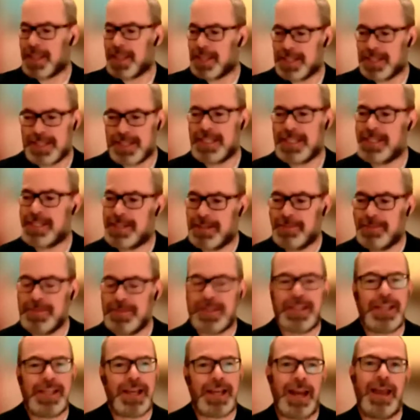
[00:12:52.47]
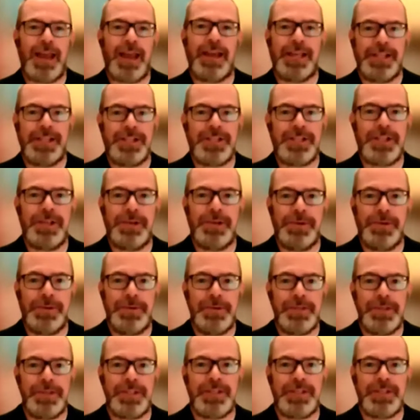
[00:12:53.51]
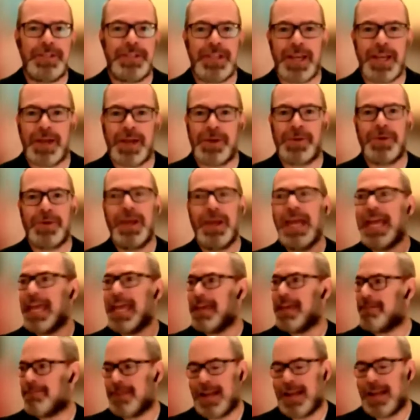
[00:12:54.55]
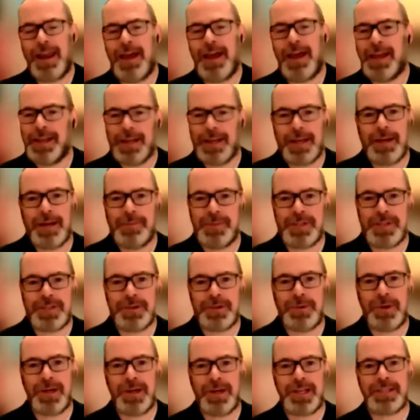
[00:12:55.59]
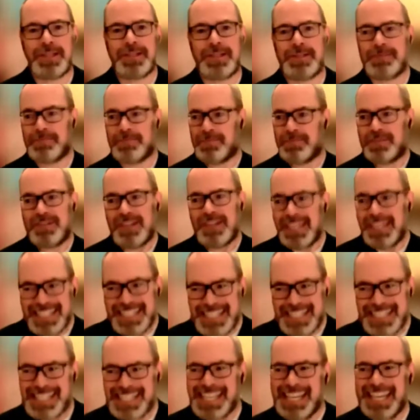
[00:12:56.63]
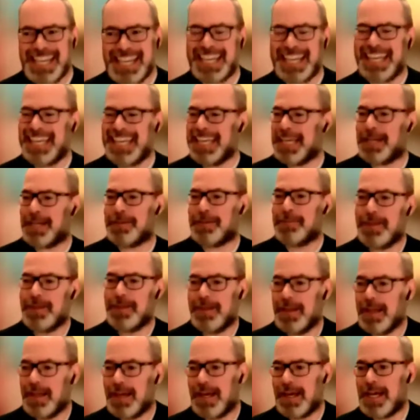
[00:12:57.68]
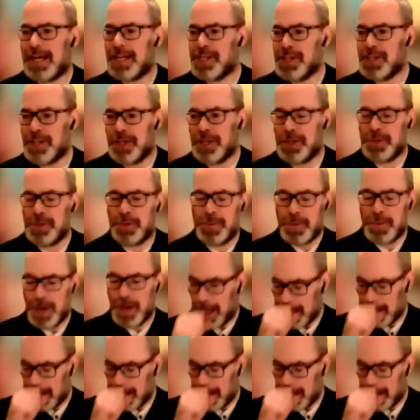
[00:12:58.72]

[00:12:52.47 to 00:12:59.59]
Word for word: systems that clients use. So if a client comes to us seeking a new